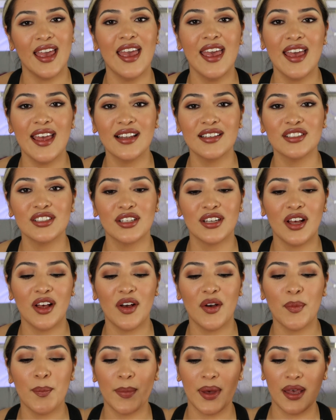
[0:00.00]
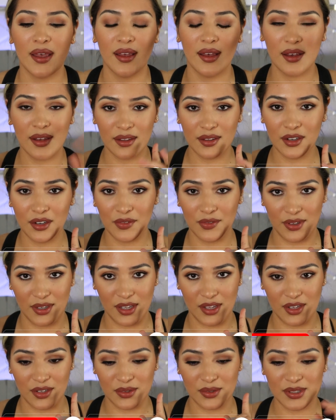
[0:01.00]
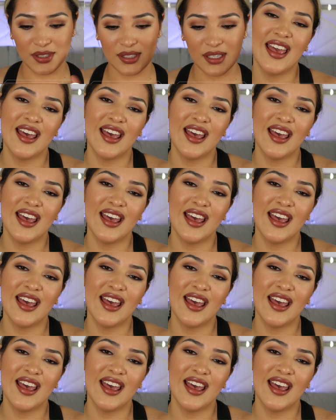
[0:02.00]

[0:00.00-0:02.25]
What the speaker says: and check out my other videos,